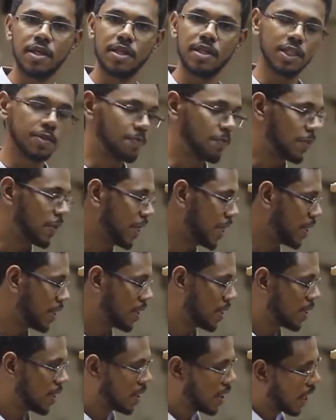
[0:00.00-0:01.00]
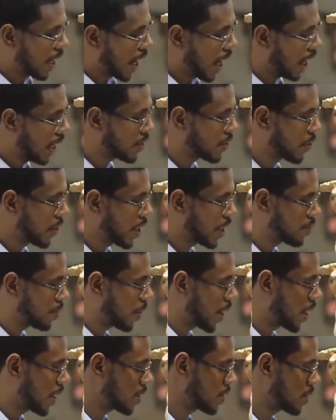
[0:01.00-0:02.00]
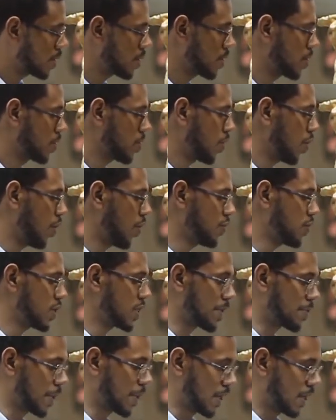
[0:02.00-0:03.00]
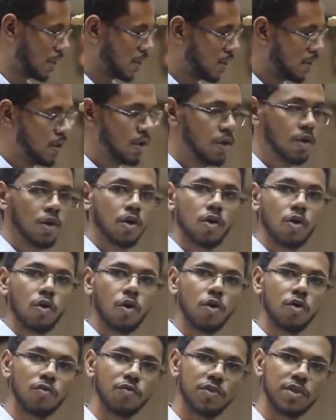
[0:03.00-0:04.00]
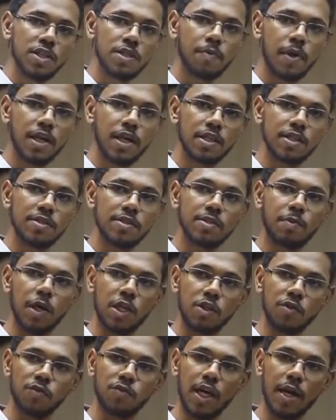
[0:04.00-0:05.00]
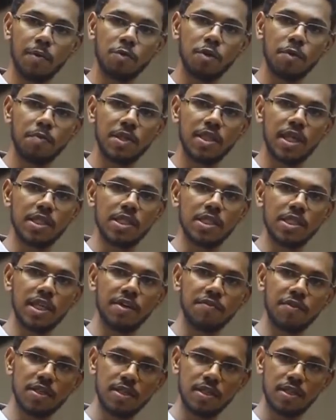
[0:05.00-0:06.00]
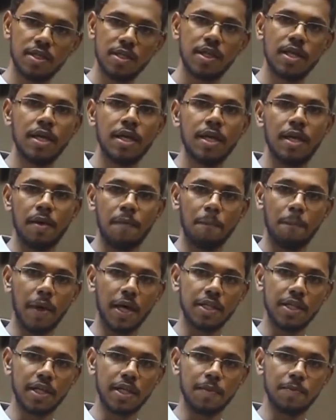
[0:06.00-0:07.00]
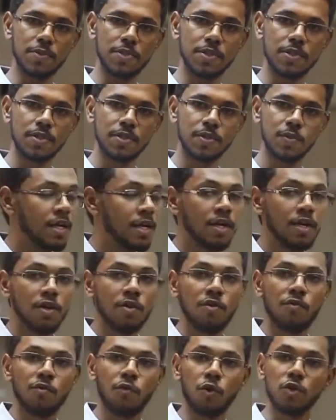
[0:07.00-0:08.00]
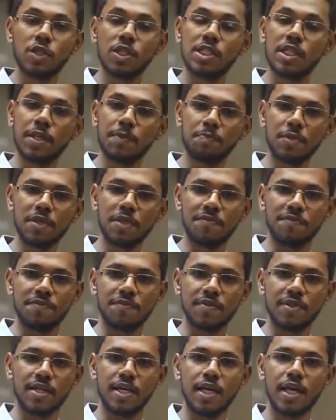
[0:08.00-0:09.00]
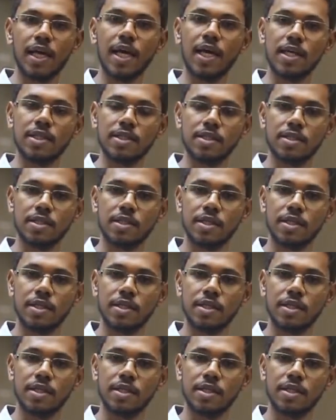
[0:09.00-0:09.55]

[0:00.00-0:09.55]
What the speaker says: the spleen, and great part of the stomach. All of this part is part of the abdomen that is covered by the ribs. For descriptive and